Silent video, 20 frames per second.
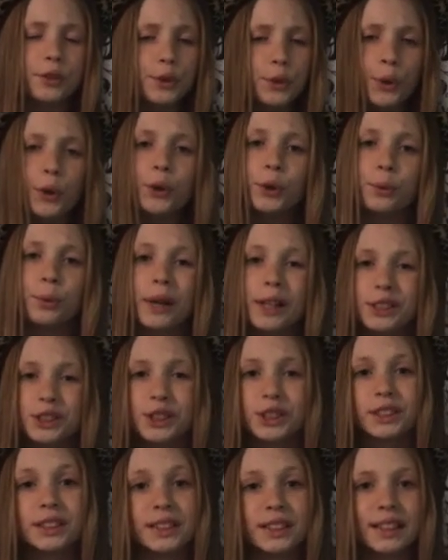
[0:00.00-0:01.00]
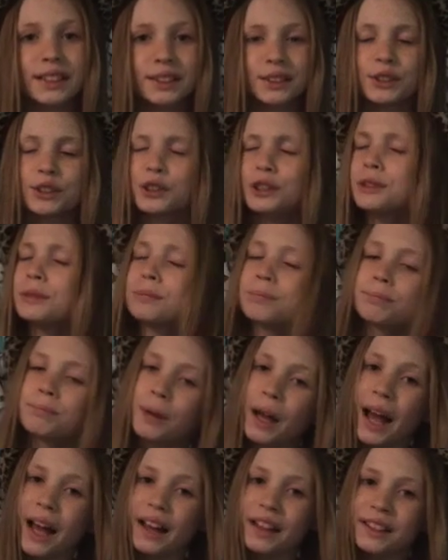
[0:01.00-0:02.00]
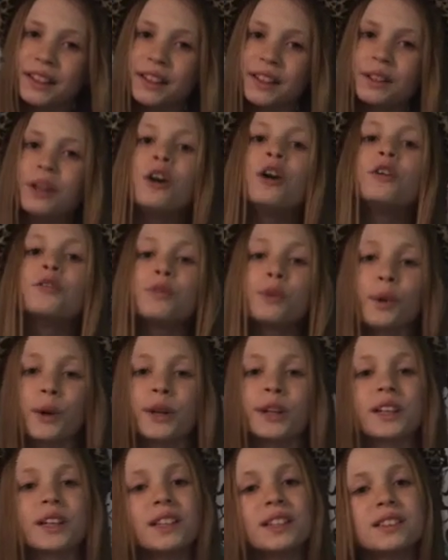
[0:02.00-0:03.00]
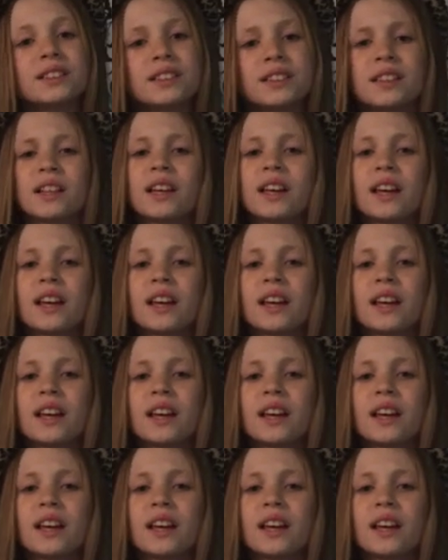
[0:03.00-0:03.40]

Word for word: your questions answered by a kid for kids.